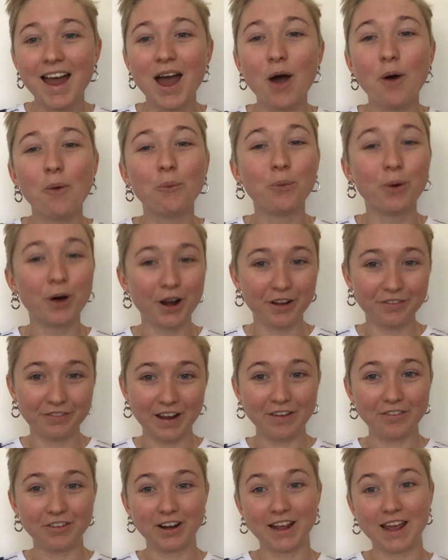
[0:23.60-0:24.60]
what her
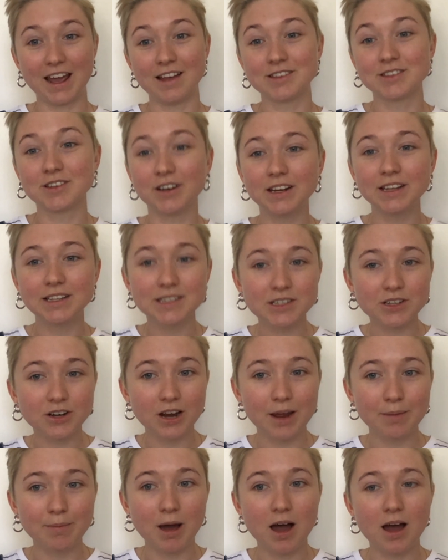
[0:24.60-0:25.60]
favourite accounts on
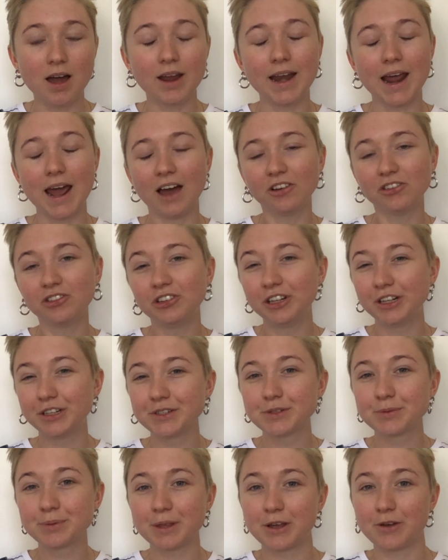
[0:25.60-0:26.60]
Instagram are, and how she
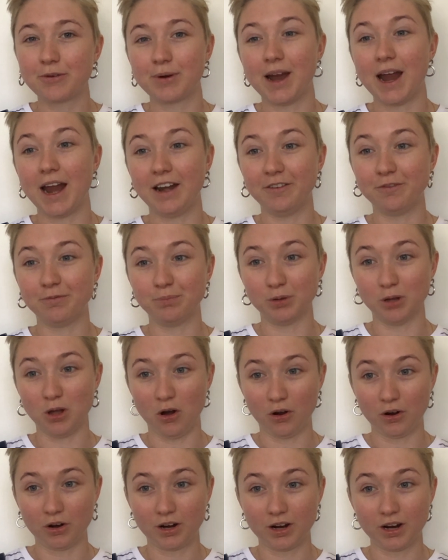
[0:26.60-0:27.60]
deals with a creative block
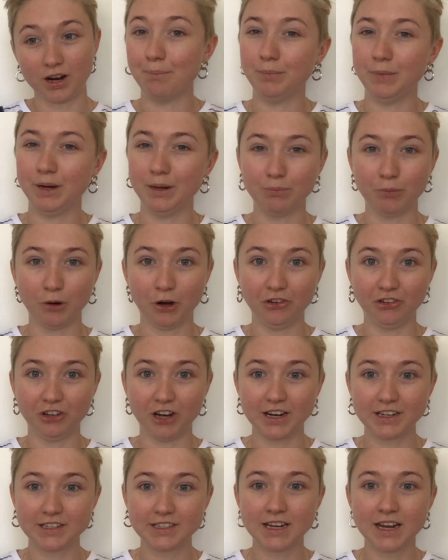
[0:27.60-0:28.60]

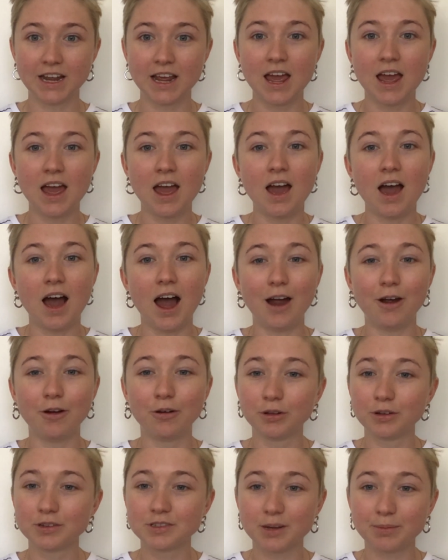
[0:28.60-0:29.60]
mid-project. I will
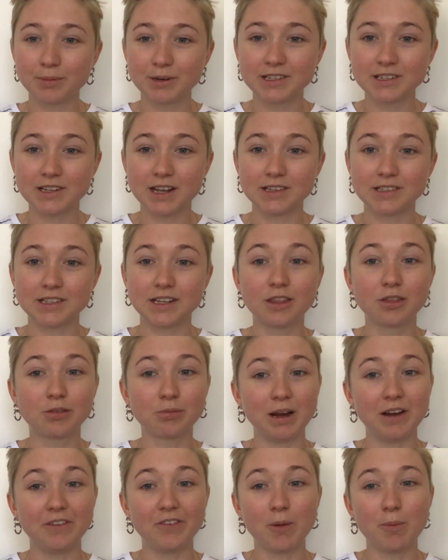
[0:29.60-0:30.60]
also be discussing 3
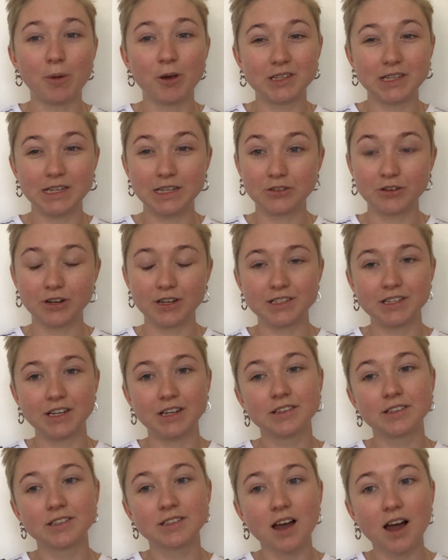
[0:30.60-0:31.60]
of her most interesting
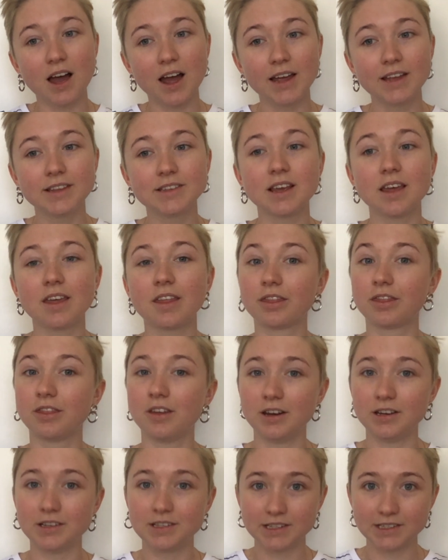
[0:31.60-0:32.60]
designs,
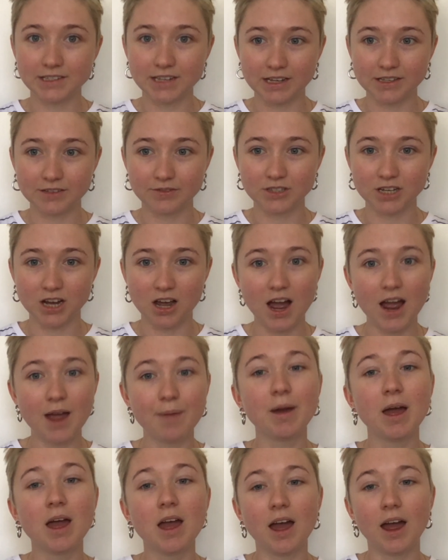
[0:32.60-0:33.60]
36 Days of Type,
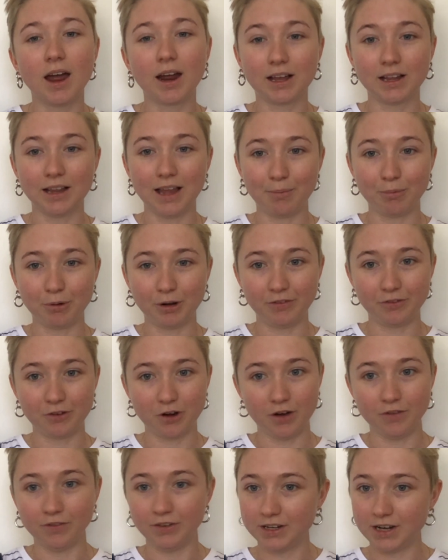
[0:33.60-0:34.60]
a collaborative
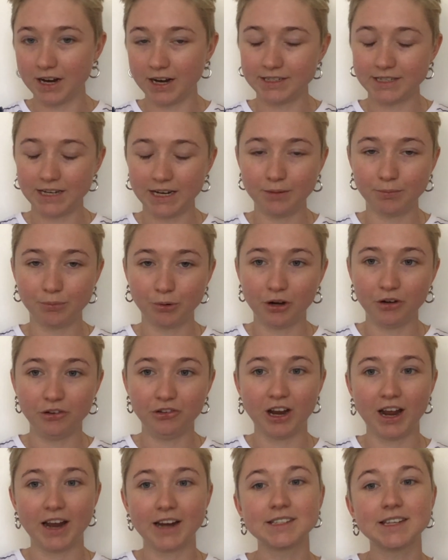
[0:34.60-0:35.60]
COVID-19
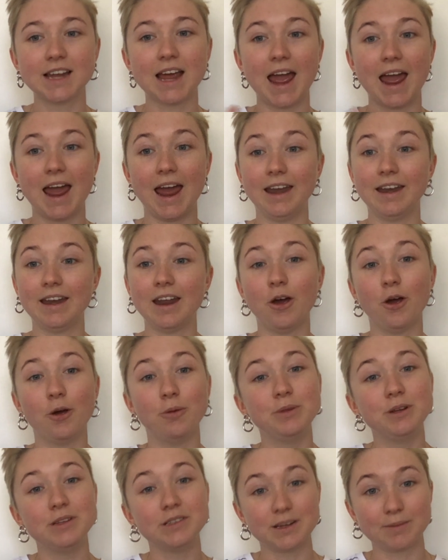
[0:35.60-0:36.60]
project, and her
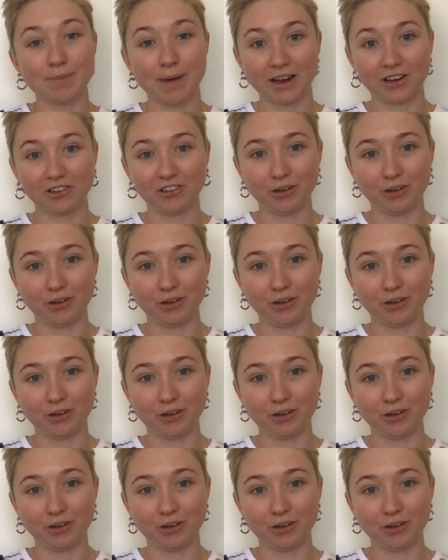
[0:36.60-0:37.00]
music packaging